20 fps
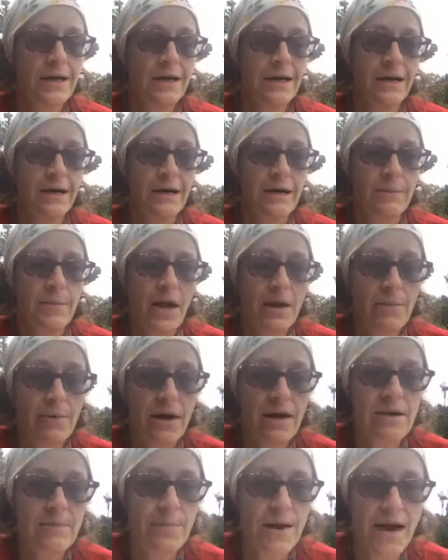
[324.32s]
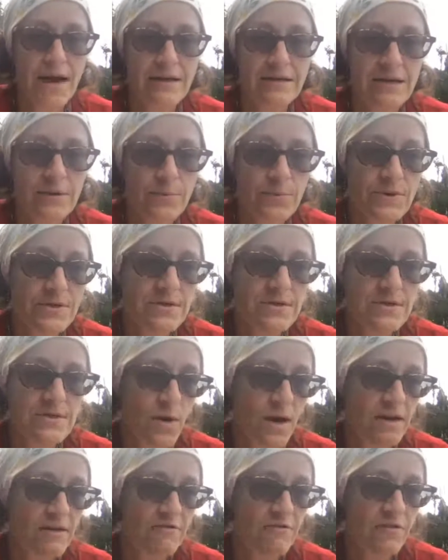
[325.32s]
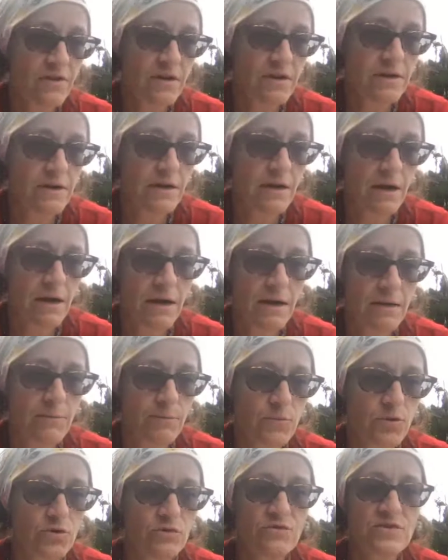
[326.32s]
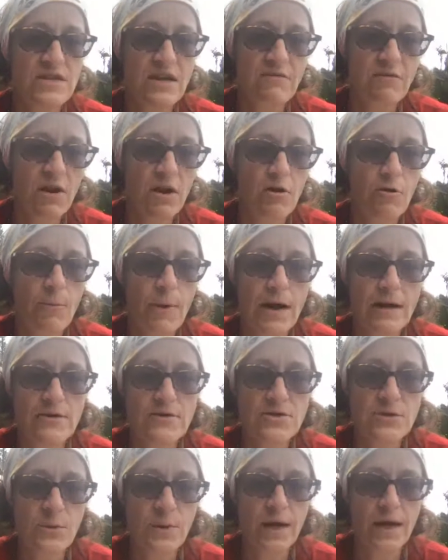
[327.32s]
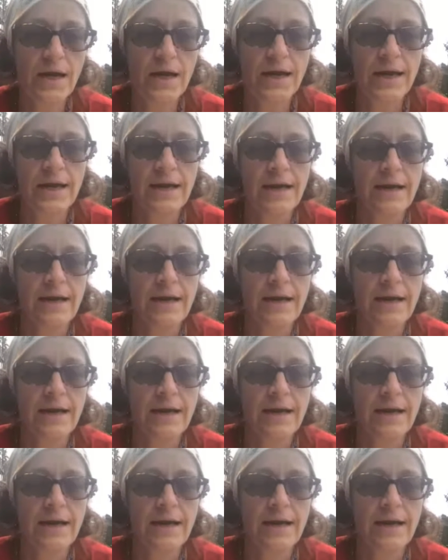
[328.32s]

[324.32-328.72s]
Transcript: Abraham packed up his wife and moved 700 miles away